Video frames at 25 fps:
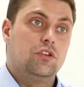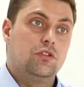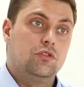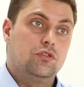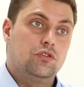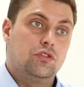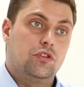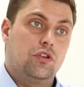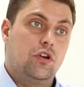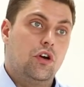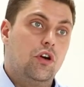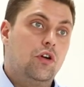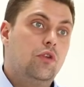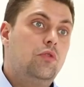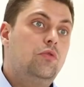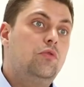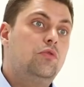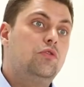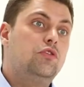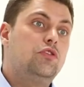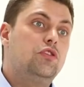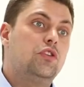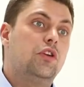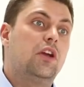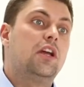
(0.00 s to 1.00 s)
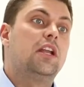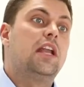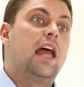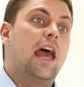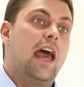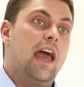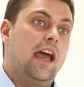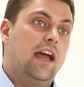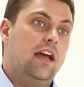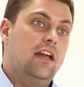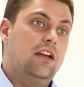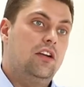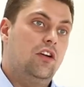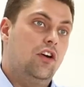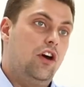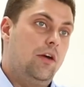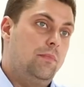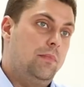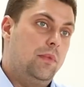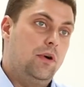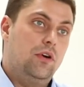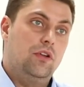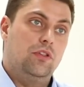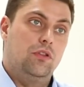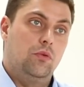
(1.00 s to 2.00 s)
good to go. You can hang it
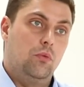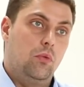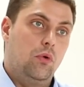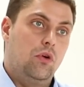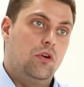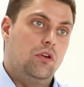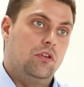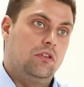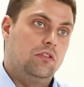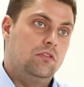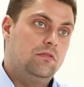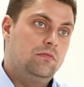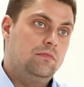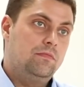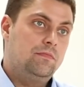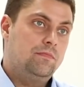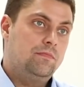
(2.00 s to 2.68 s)
up on the wall.